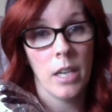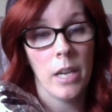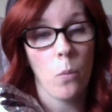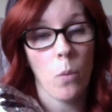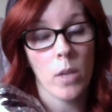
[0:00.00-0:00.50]

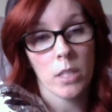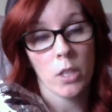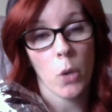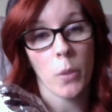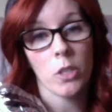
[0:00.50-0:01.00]
it
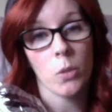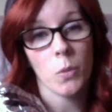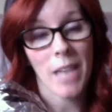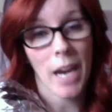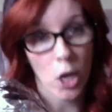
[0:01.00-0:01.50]
wasn't going to
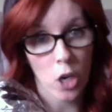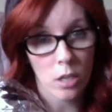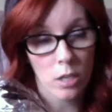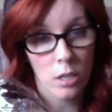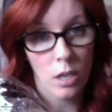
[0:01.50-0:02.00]

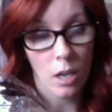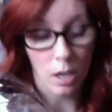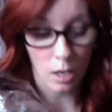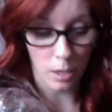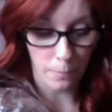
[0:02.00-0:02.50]
tear
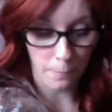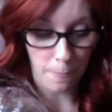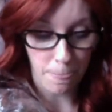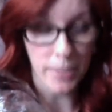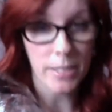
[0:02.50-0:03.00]

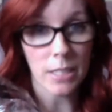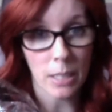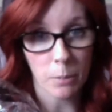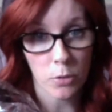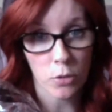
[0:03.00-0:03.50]
the
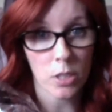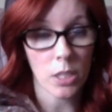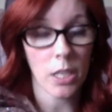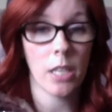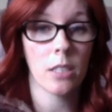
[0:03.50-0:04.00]
seam, just
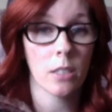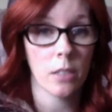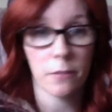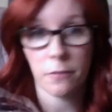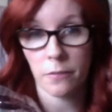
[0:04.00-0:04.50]
in case
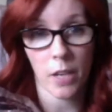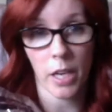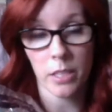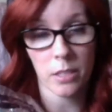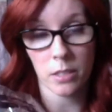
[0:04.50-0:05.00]
if
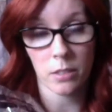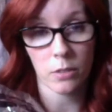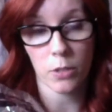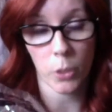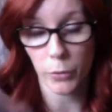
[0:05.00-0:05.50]
I
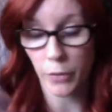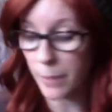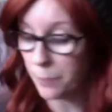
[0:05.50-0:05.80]
didn't sew it right.